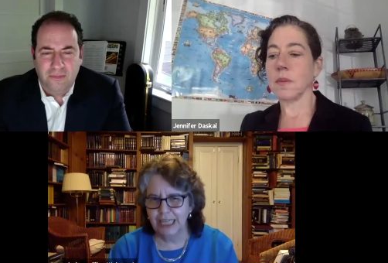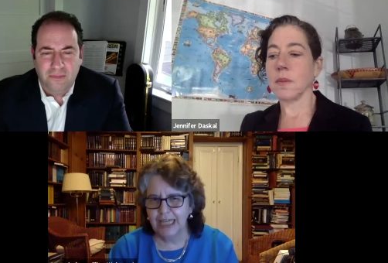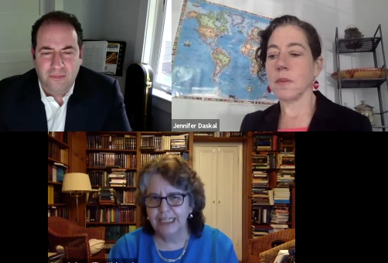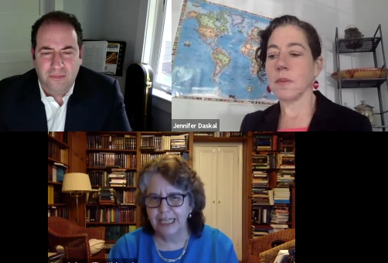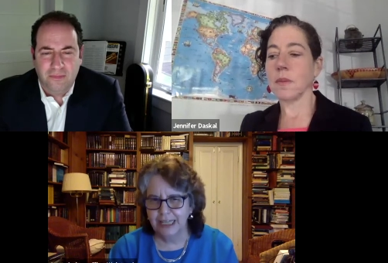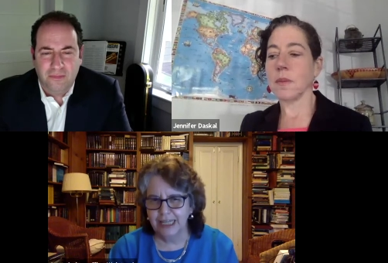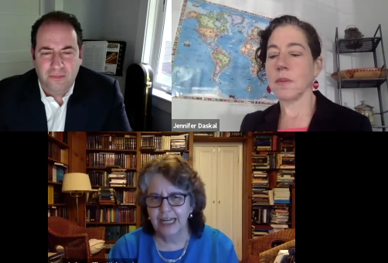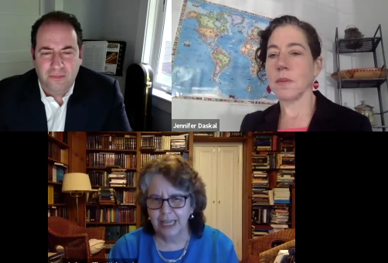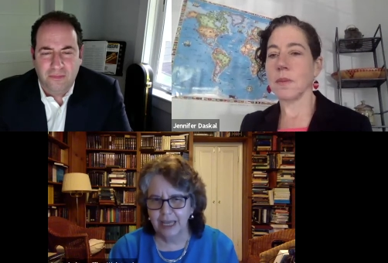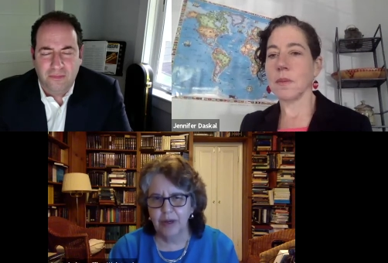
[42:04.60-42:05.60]
Speaker 1: idea that I
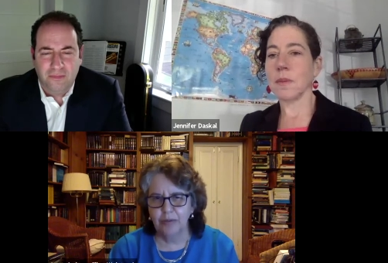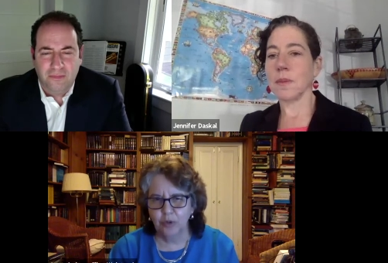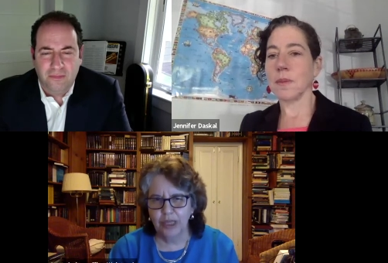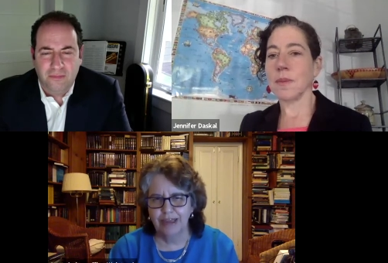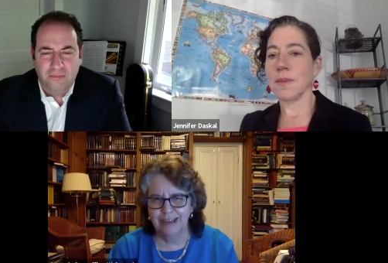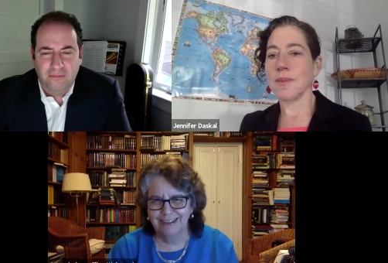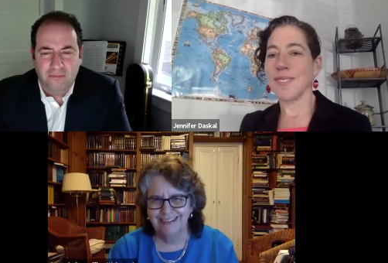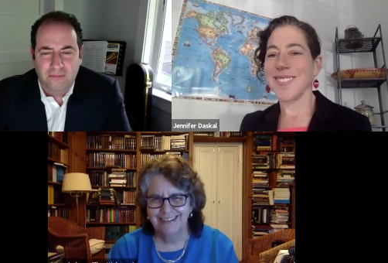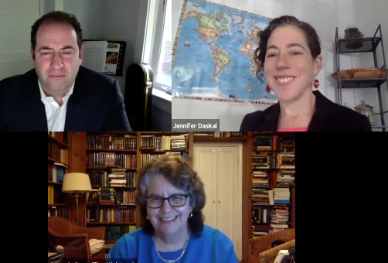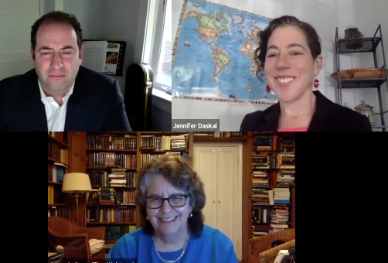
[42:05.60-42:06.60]
came up with.
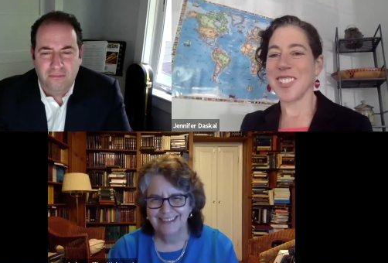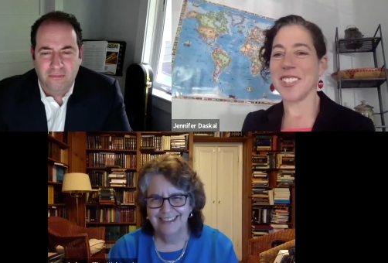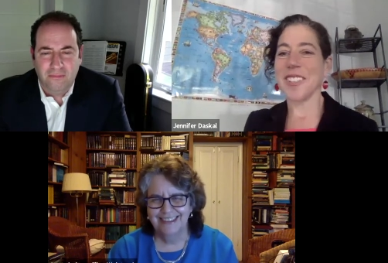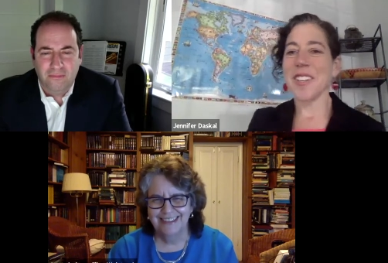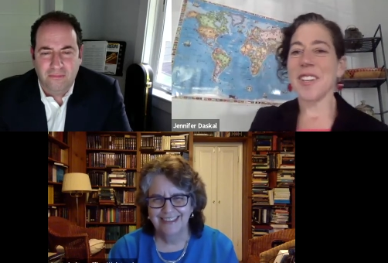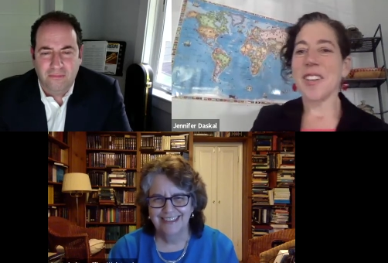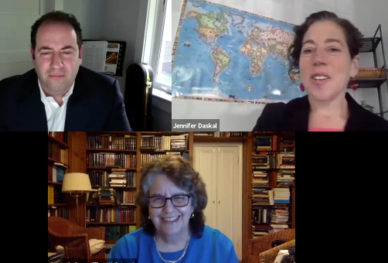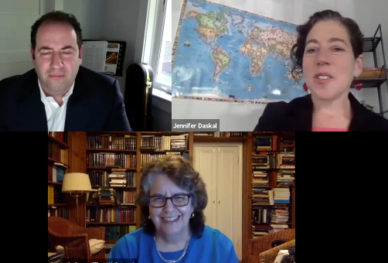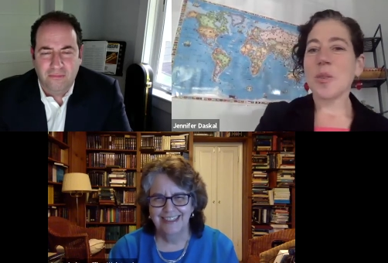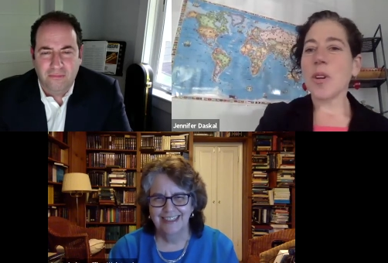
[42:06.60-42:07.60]

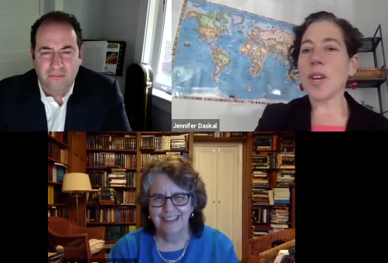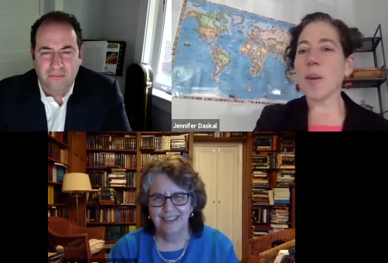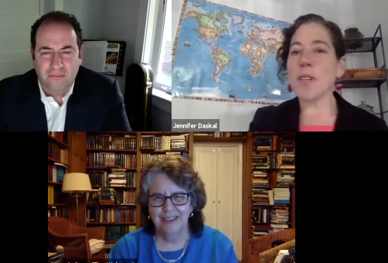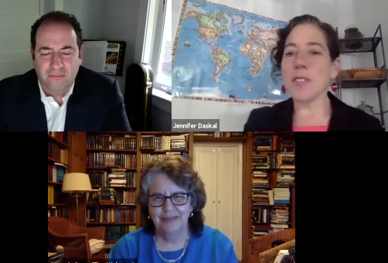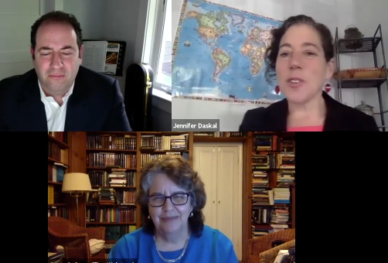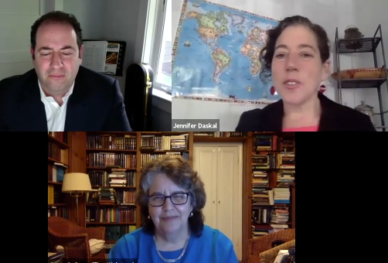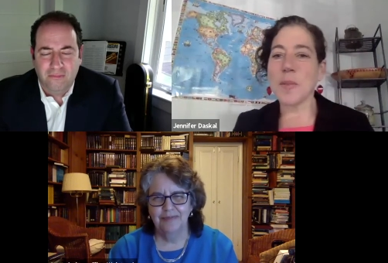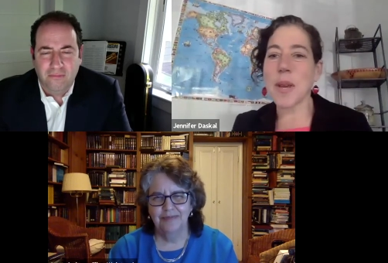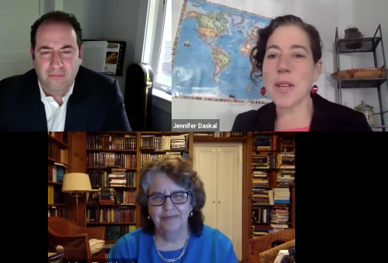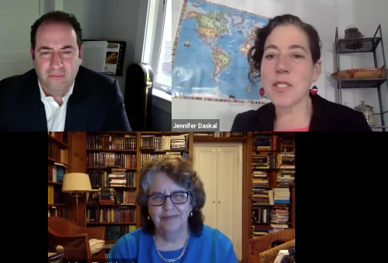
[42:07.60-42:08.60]
Speaker 2: So Rick, I'm going to turn
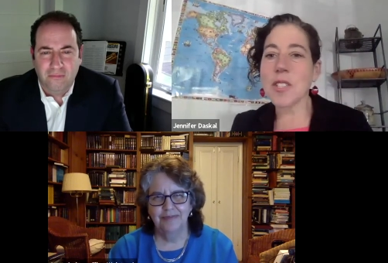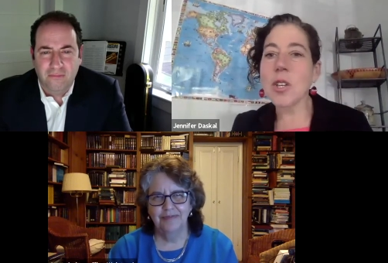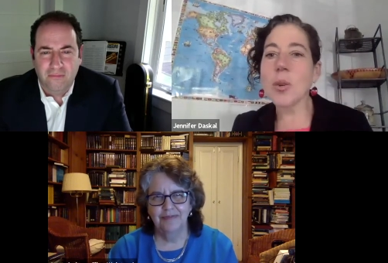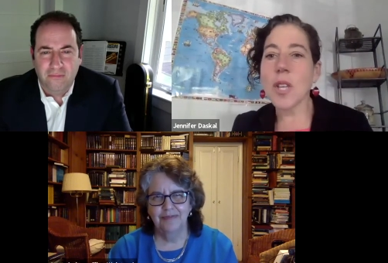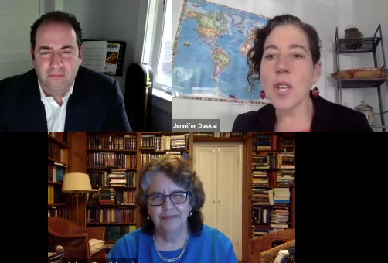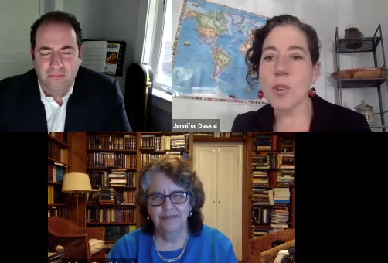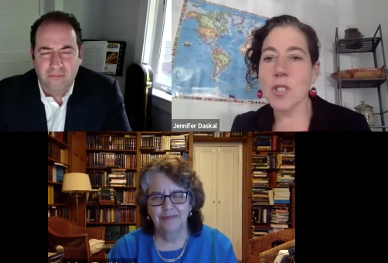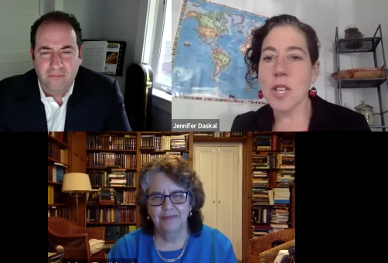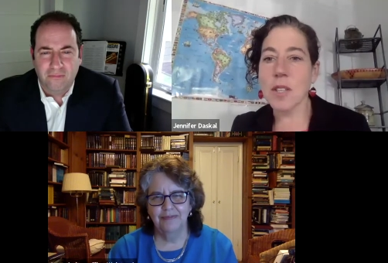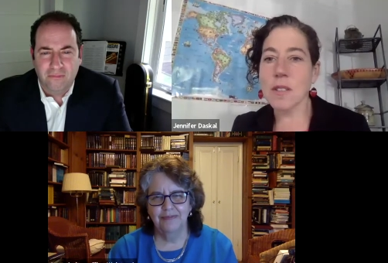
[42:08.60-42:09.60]
back to you, give you a
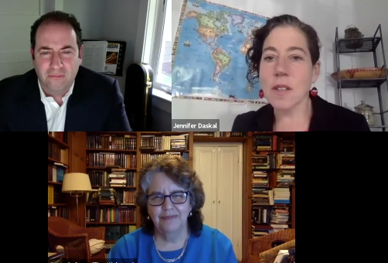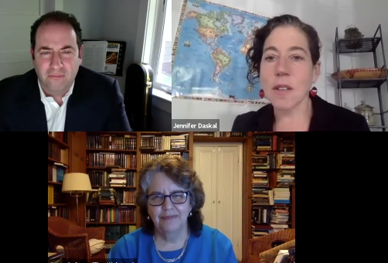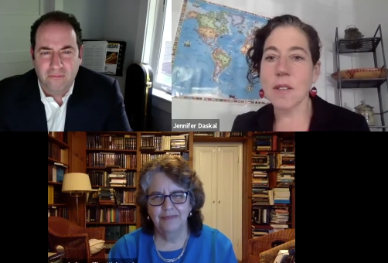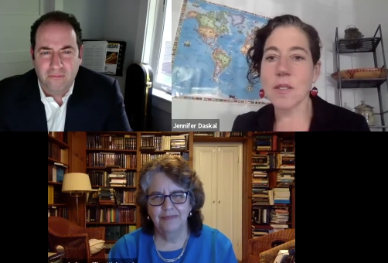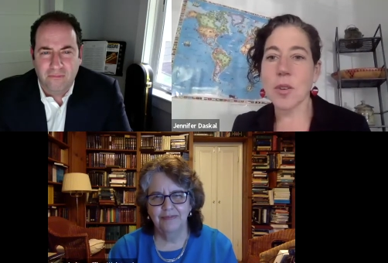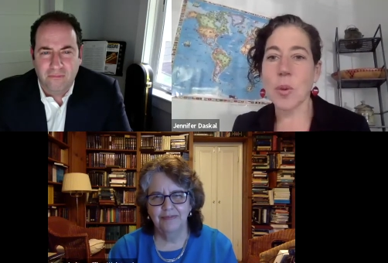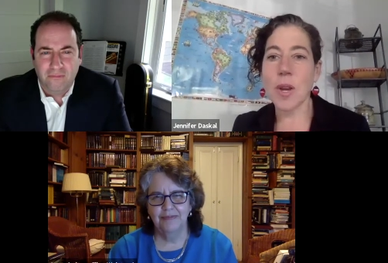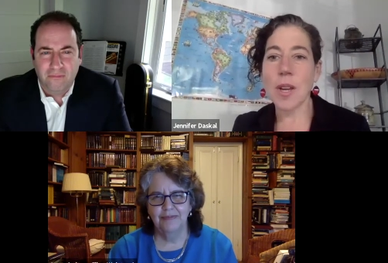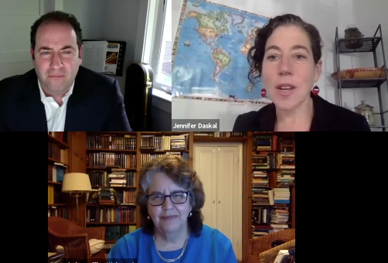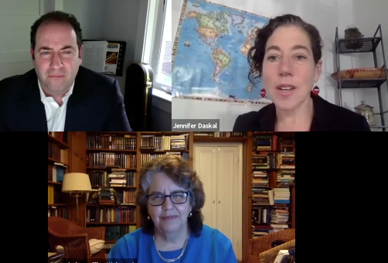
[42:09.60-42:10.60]
chance to, to weigh
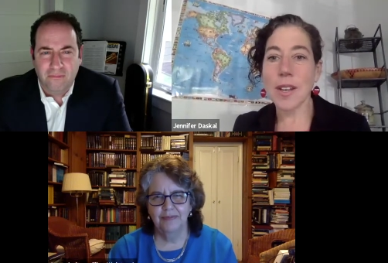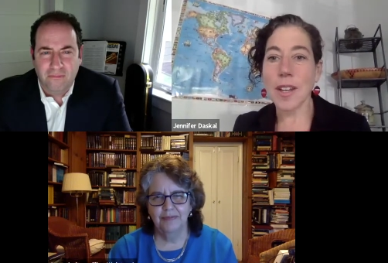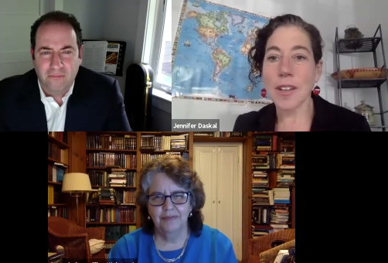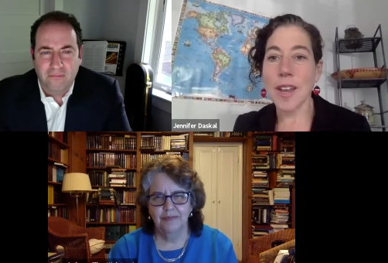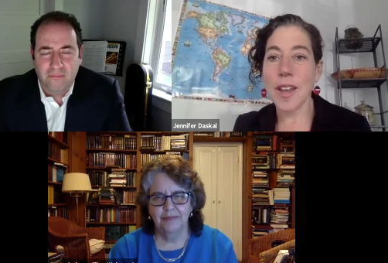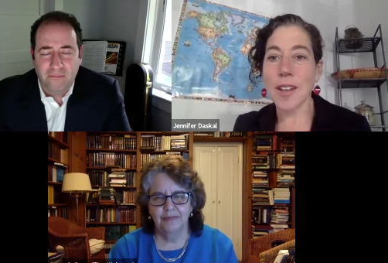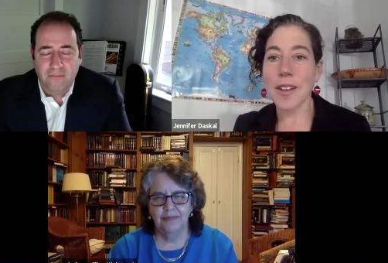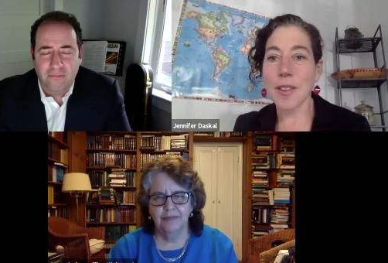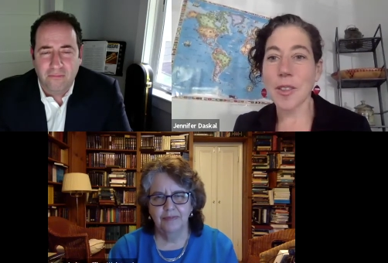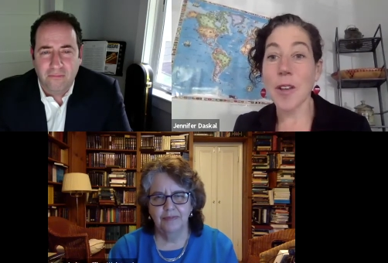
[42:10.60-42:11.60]
in on, on
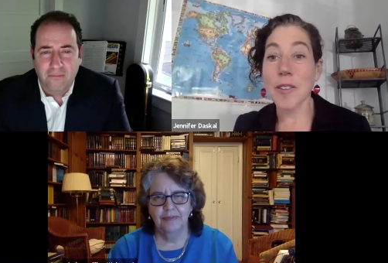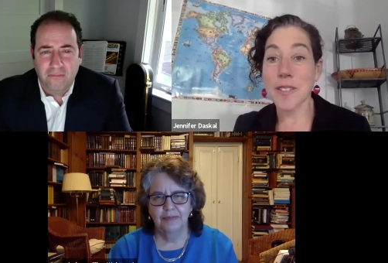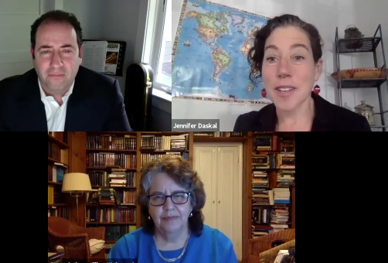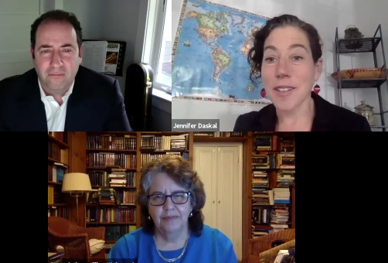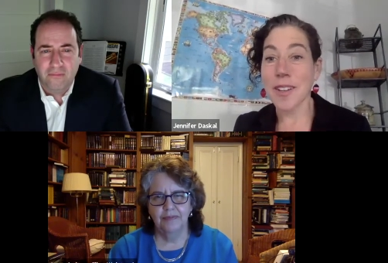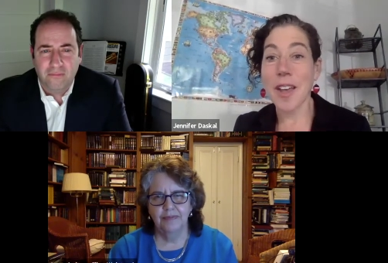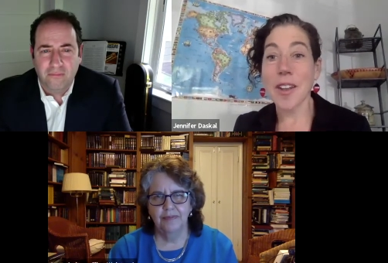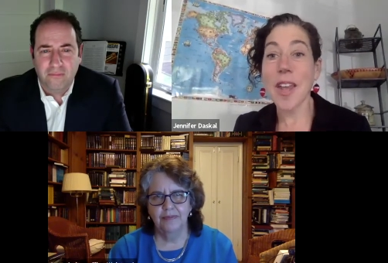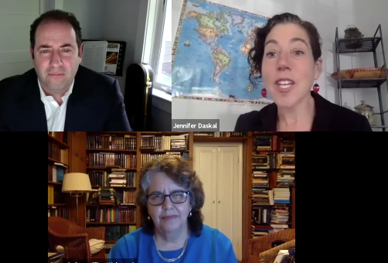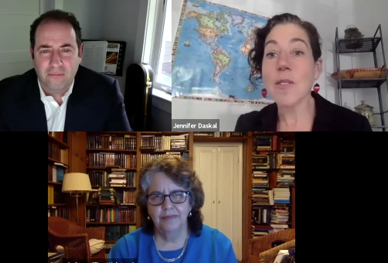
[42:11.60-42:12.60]
thoughts on, on
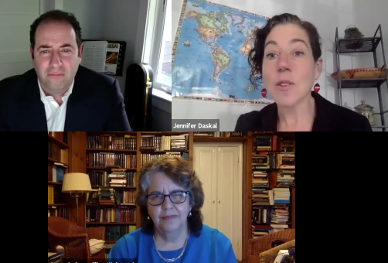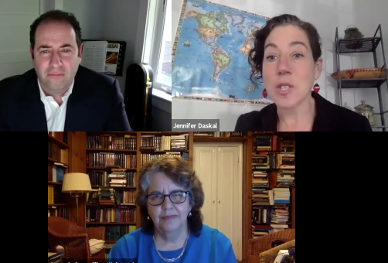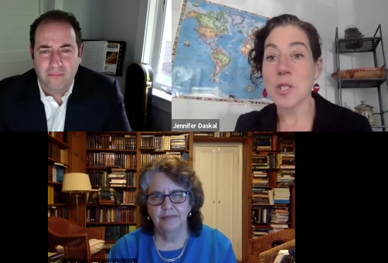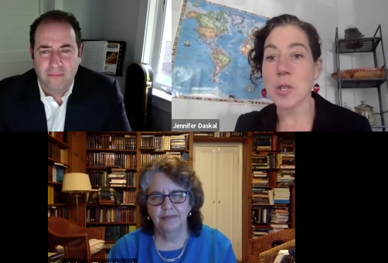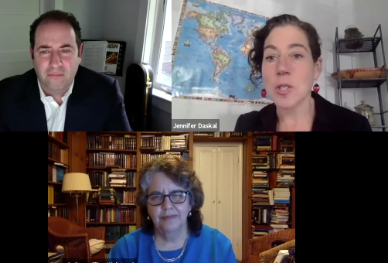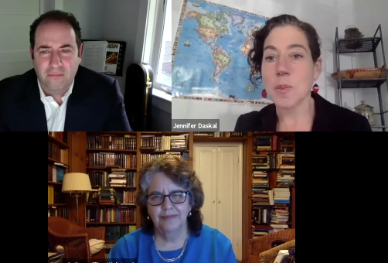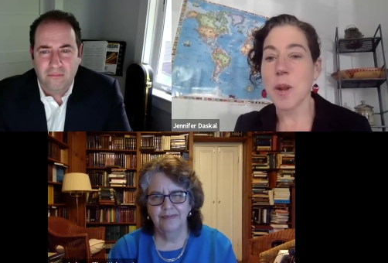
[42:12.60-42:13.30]
any of those issues, but